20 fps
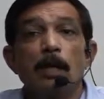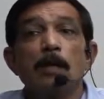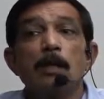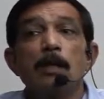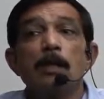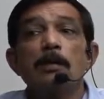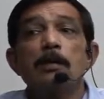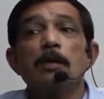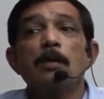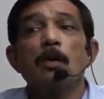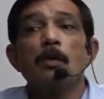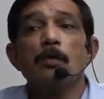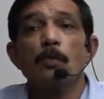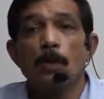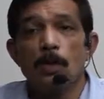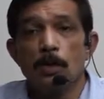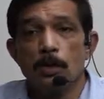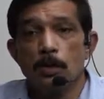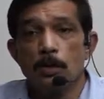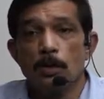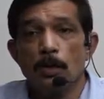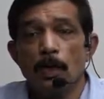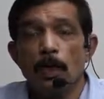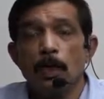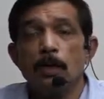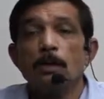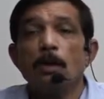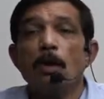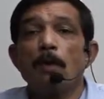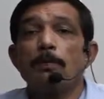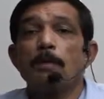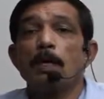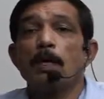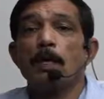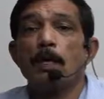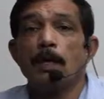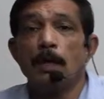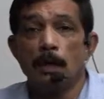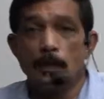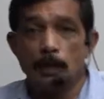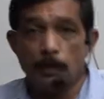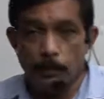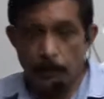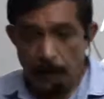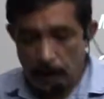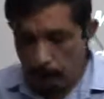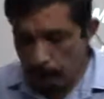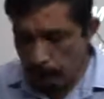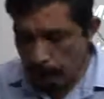does not want to adopt any other pet.